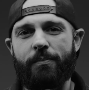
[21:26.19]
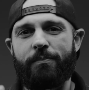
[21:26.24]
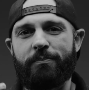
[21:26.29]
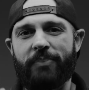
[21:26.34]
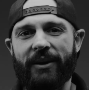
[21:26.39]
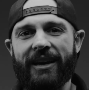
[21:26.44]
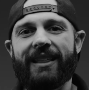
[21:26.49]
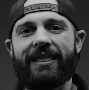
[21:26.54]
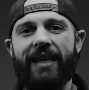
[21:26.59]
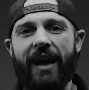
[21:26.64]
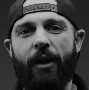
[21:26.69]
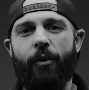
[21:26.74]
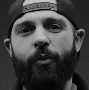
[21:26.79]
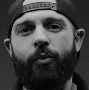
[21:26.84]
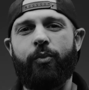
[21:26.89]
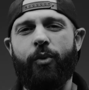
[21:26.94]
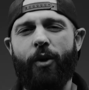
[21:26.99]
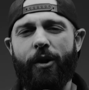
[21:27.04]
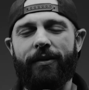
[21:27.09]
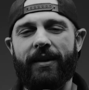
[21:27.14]
be
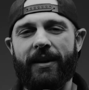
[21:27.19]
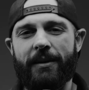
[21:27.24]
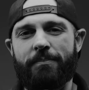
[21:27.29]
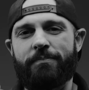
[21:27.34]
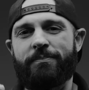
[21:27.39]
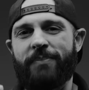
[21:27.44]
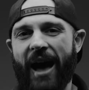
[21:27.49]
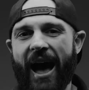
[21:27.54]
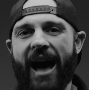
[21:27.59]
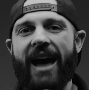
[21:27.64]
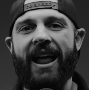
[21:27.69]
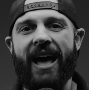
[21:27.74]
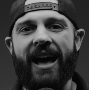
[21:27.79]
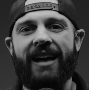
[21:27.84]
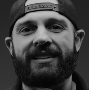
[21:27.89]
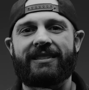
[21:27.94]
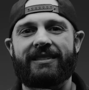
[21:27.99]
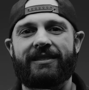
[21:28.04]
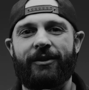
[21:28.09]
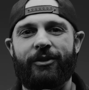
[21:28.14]
that warrior
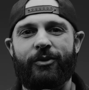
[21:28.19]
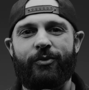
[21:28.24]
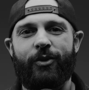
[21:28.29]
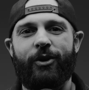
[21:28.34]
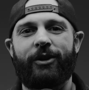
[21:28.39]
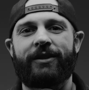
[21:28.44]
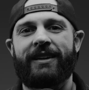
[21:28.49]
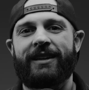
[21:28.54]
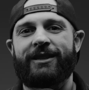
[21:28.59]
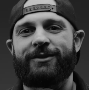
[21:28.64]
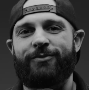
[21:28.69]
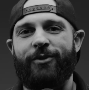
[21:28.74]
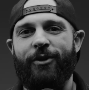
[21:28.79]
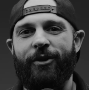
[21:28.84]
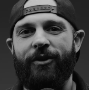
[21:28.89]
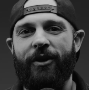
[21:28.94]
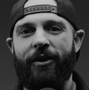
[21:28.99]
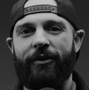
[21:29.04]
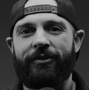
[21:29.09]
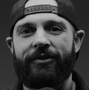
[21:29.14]
badass that the world needs
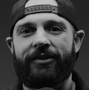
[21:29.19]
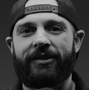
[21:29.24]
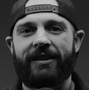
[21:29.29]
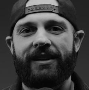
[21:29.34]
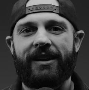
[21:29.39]
more of.